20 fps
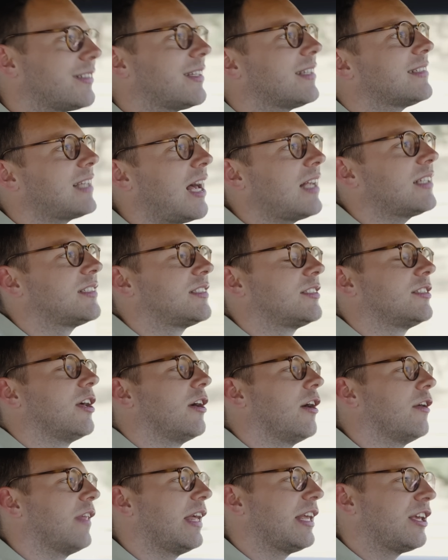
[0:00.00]

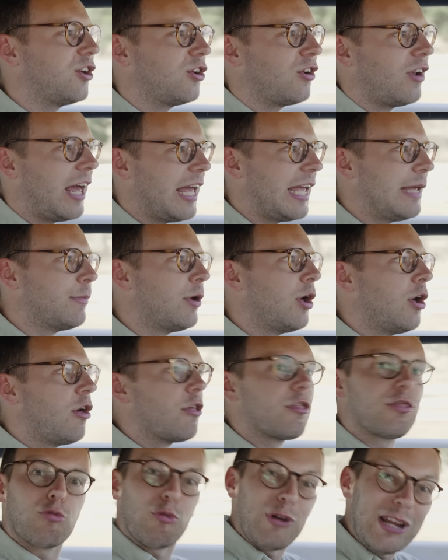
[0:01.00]
disaster. They claim
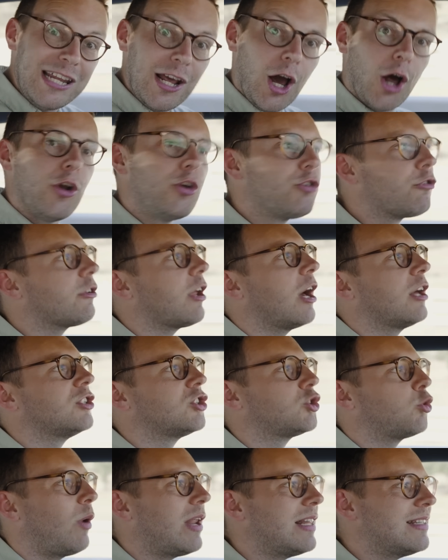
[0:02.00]

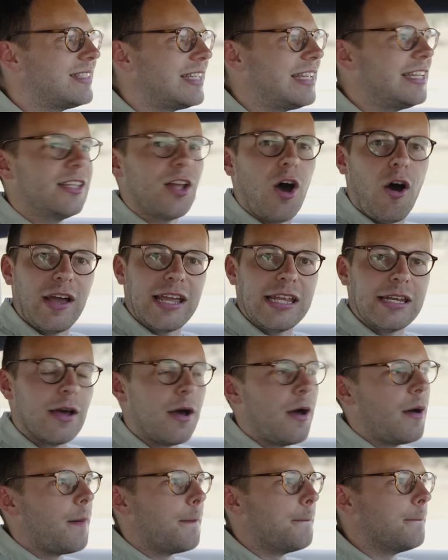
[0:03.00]
329
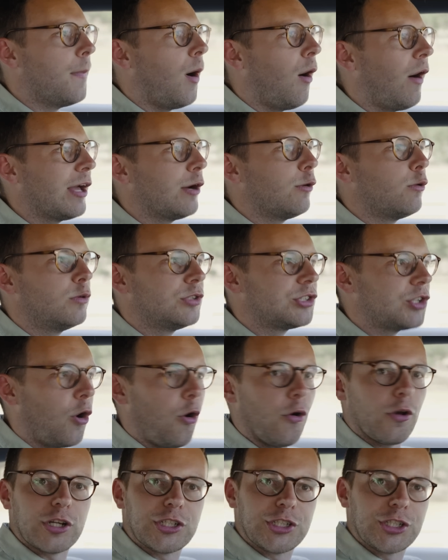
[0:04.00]
miles
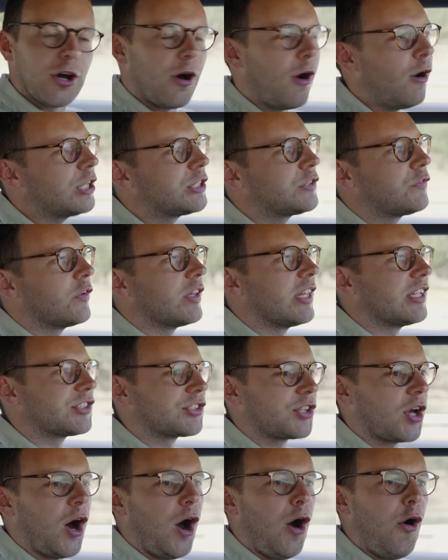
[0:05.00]
on a charge for this
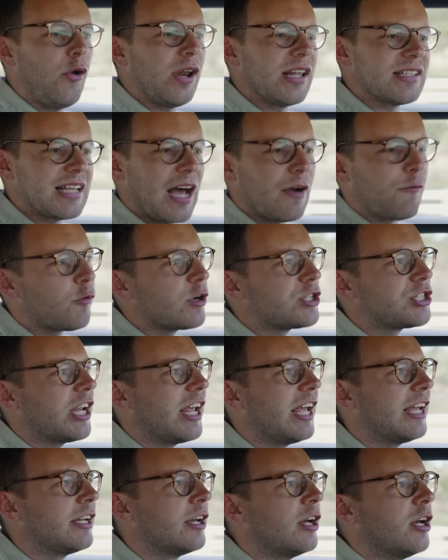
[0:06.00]
car, and it's
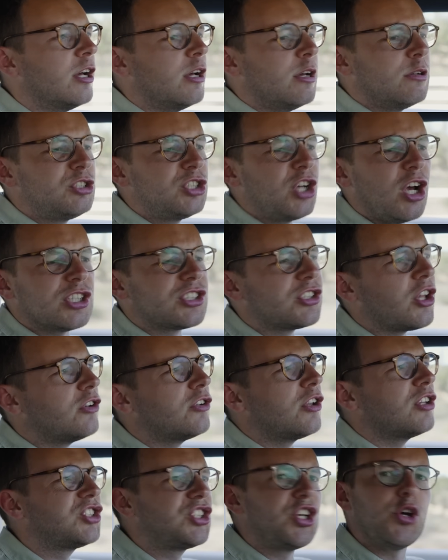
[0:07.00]
averaging just
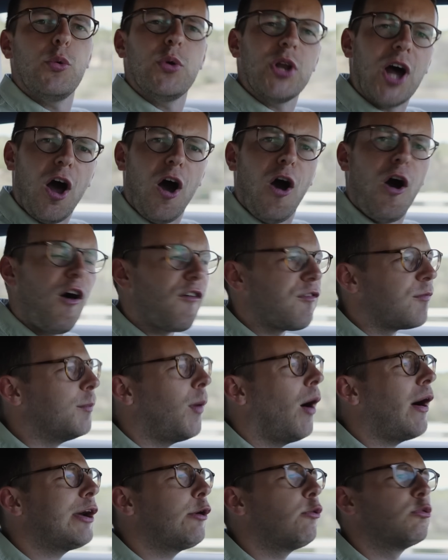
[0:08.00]
under 2.5
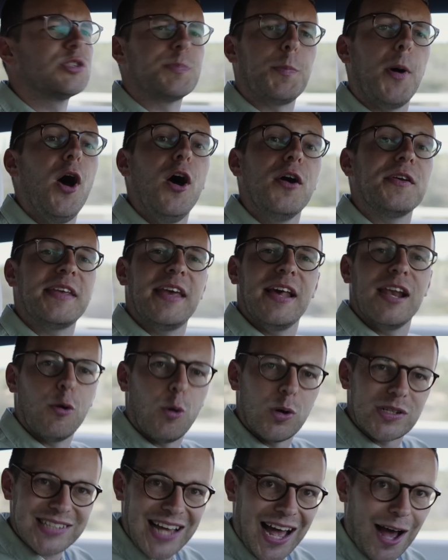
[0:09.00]
miles per
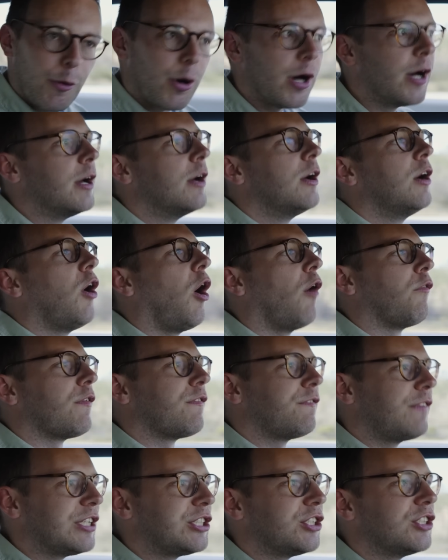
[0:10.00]
kilowatt hour of
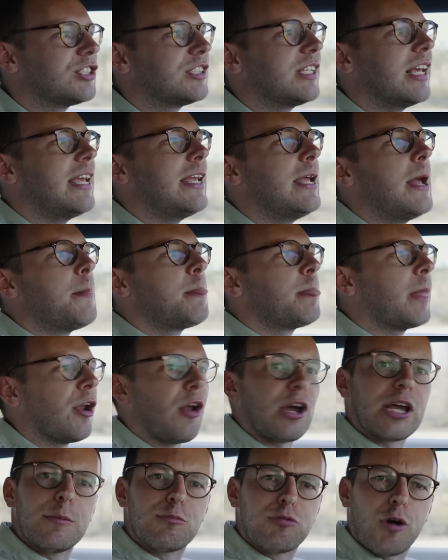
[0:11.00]
efficiency. And
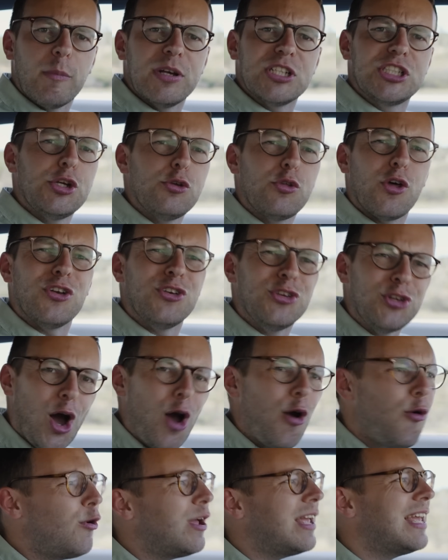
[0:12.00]
I can promise you that
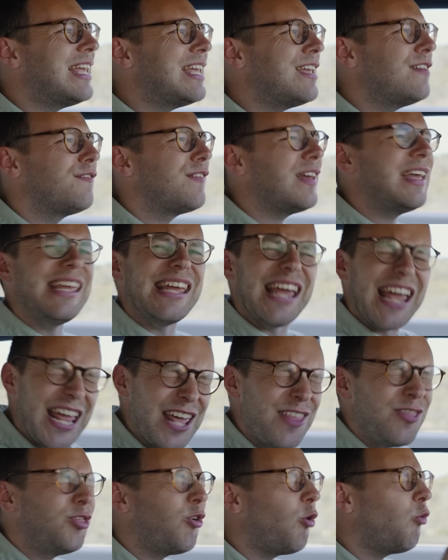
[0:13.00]
no EV
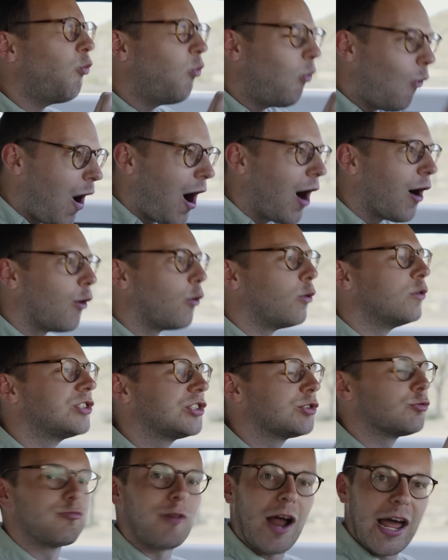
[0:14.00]
in the
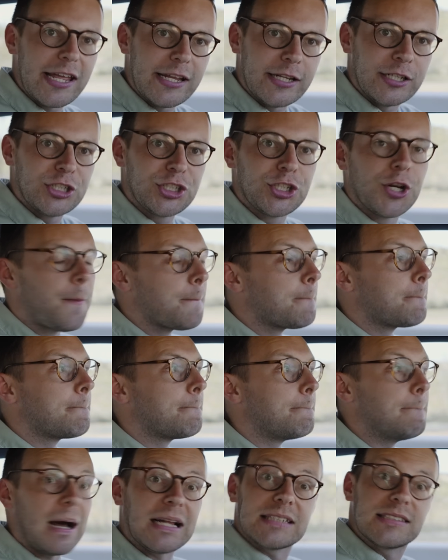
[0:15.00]
world's range
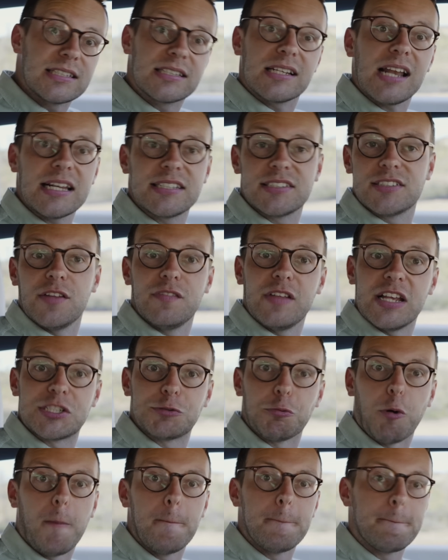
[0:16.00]
matters less than this
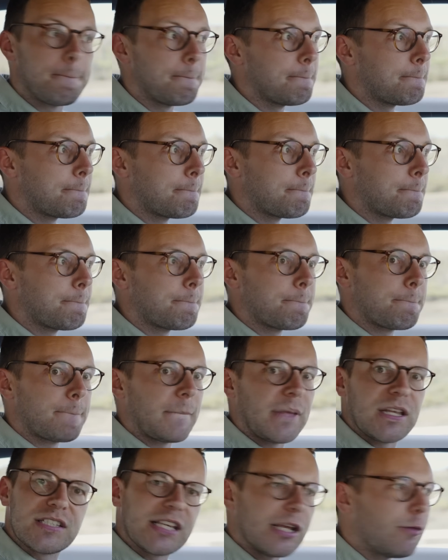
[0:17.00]
one.
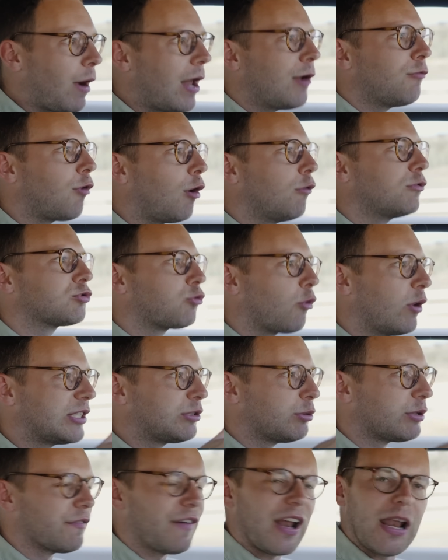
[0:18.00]
You see, when Rolls-Royce
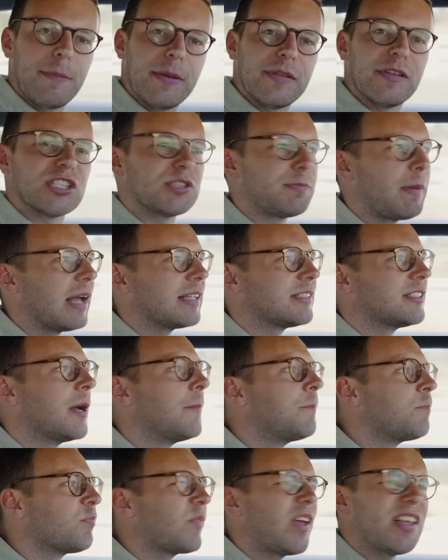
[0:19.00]
were developing the Spectre,
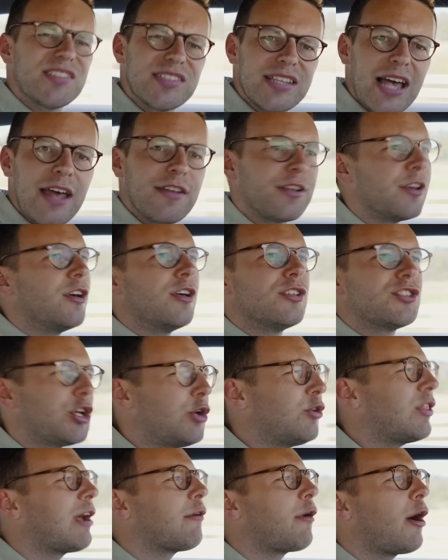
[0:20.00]
they said
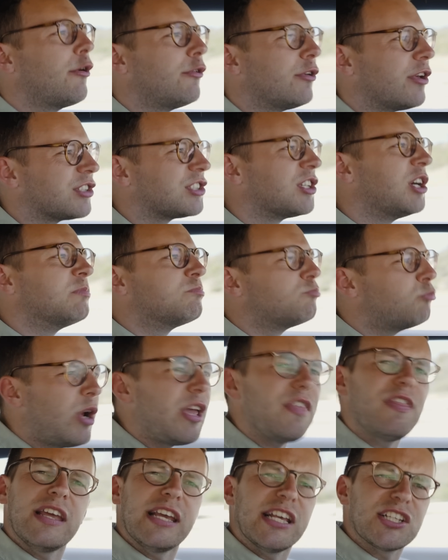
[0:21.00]
to their owners, we
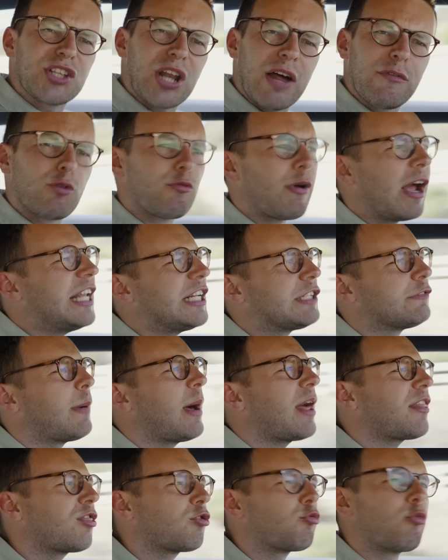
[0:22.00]
think it's going to have a range of
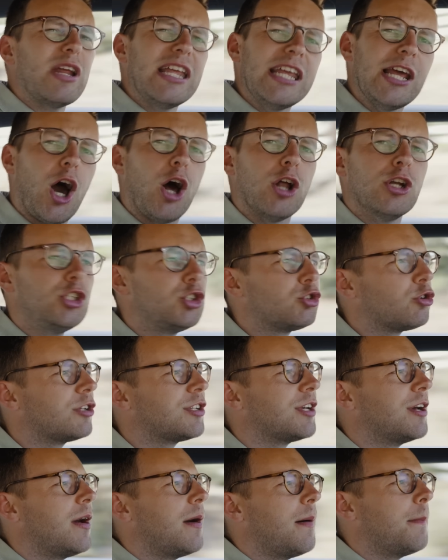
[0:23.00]
about 300
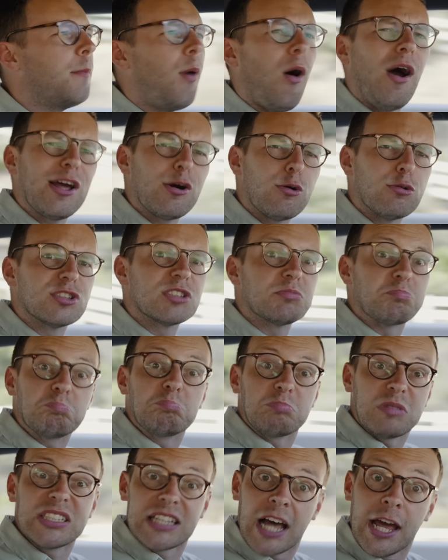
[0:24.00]
miles.
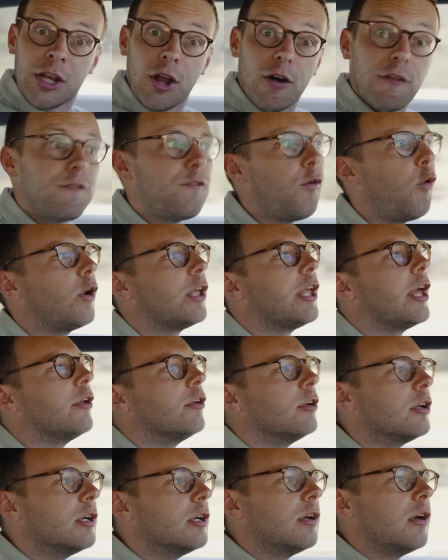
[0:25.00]
Is that enough for you?
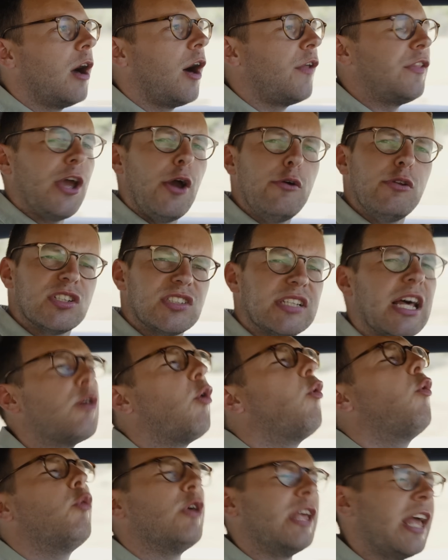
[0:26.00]
And the owners said,
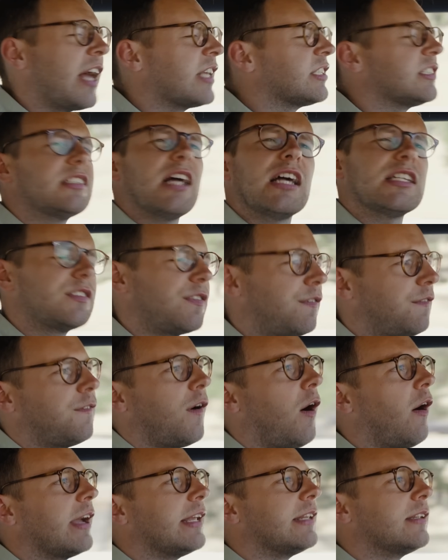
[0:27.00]
oh yes, that's
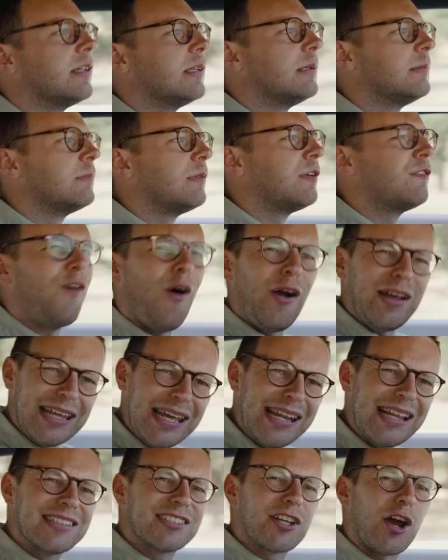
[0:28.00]
fine. If I
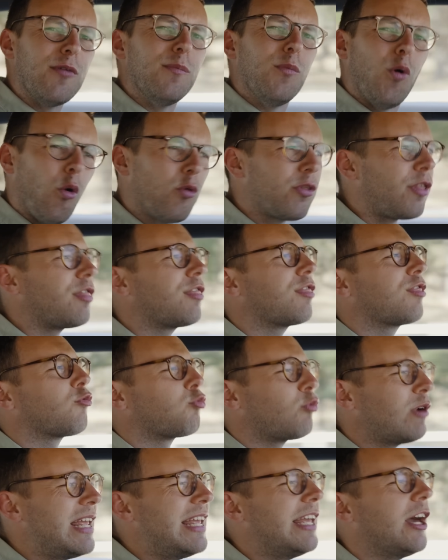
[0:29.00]
needed to go more than
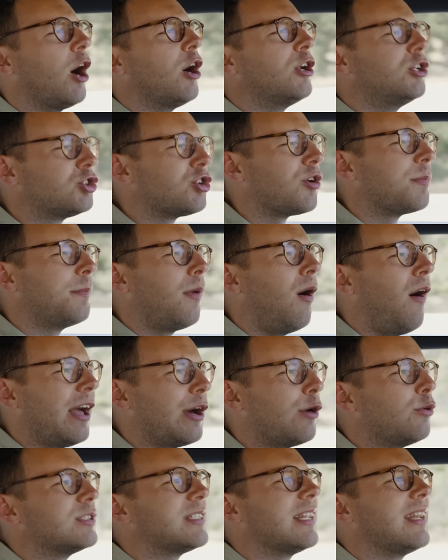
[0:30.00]
300
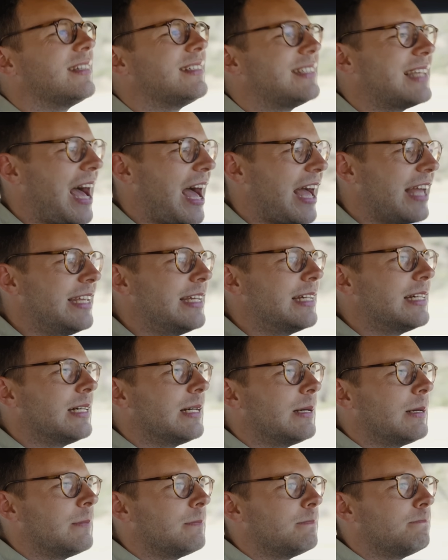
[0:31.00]
miles in a day,
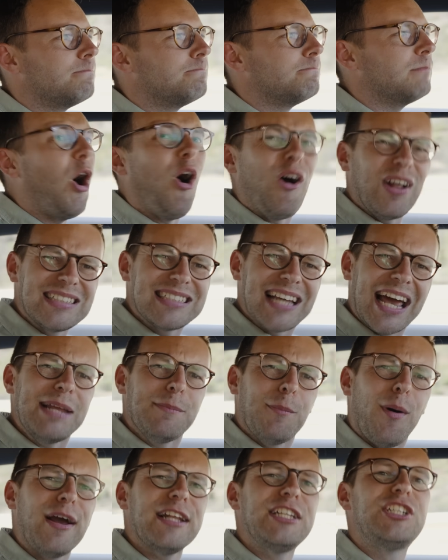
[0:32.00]
I'd take
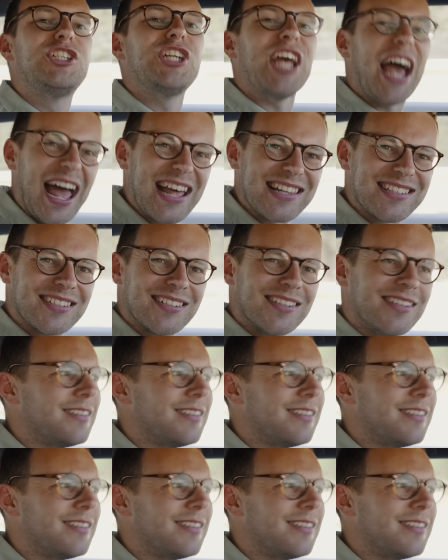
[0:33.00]
my jet.